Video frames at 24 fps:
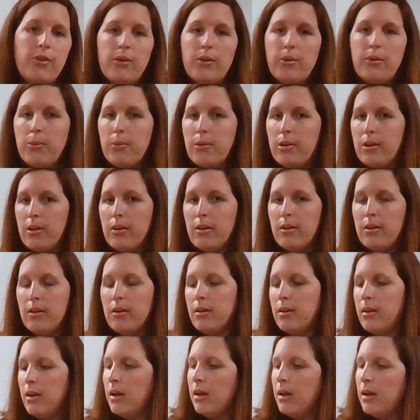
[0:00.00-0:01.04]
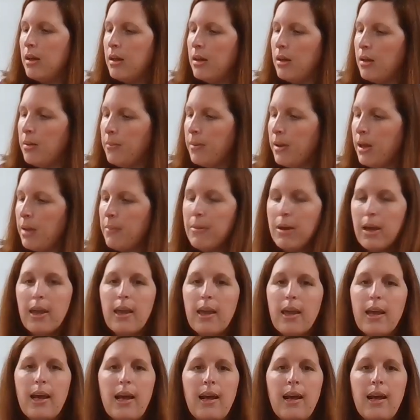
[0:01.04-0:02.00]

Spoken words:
a good one. I might